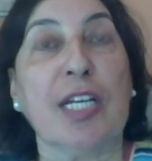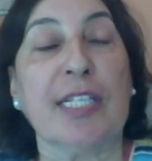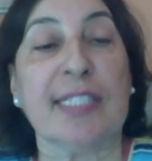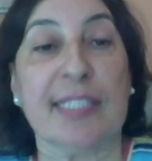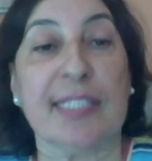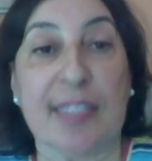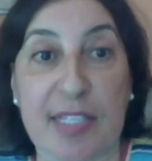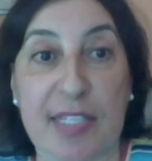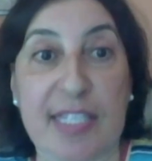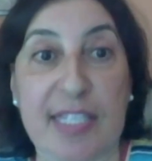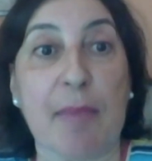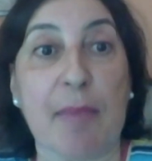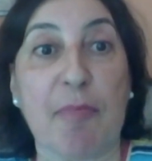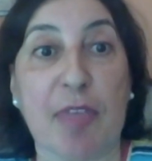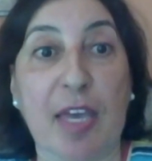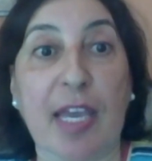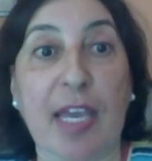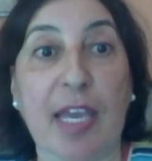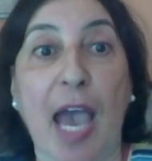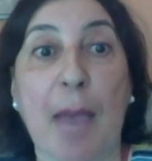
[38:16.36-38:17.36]
the same
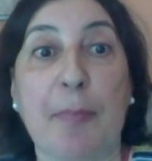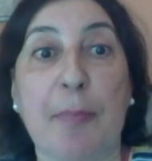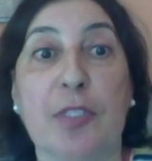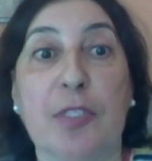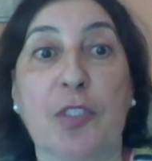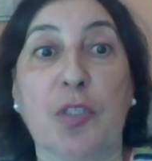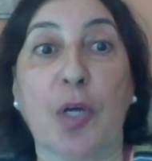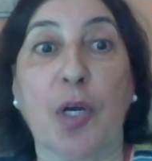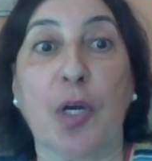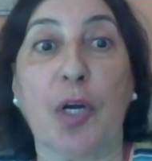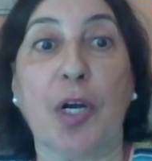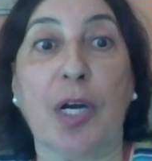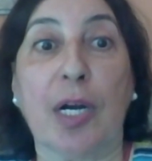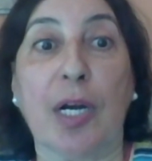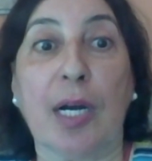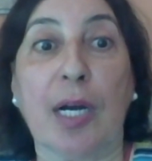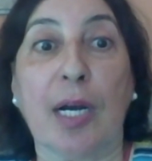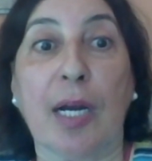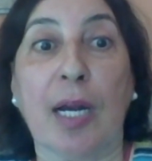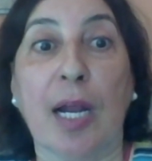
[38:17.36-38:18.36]
thing happened to her.
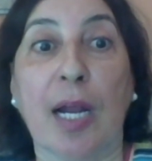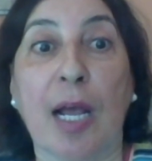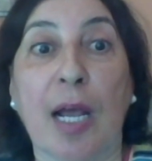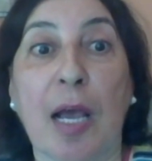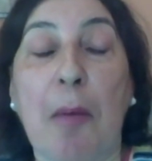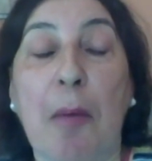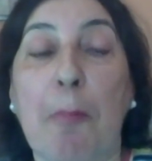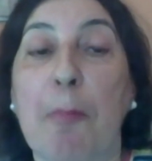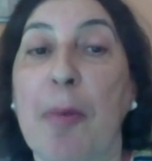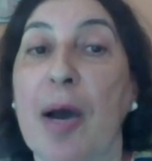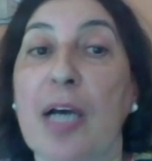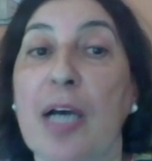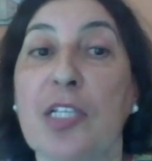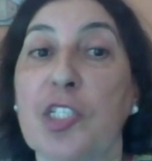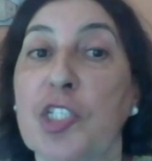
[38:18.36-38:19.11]
But